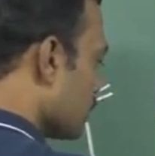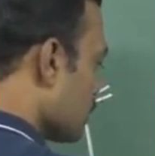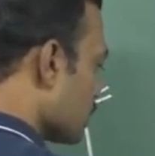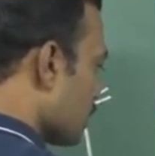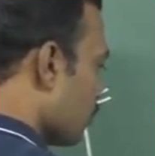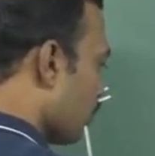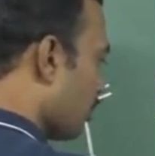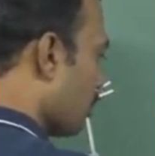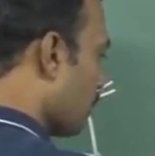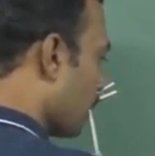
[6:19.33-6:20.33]
is a
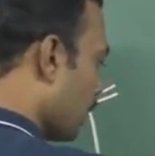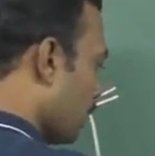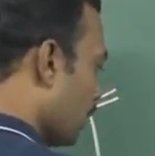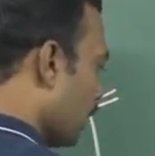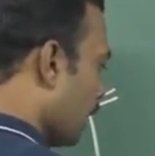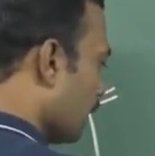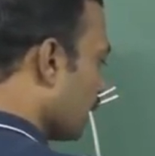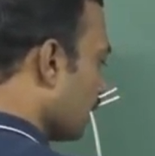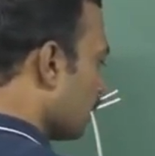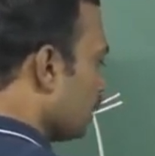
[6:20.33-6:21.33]
5-membered ring, and
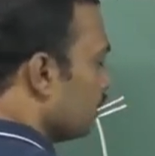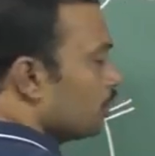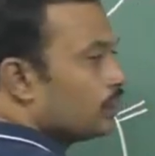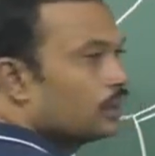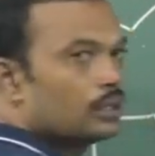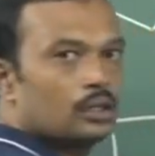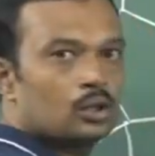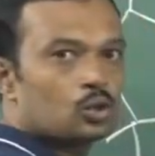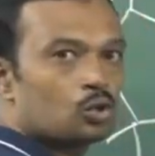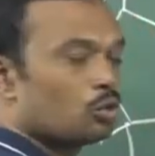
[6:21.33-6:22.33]
here
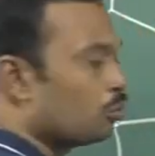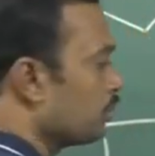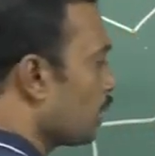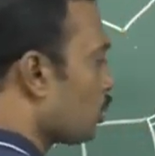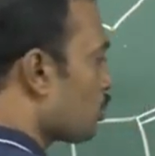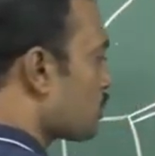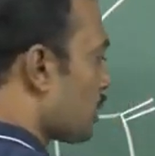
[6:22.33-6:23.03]
2 methyl groups are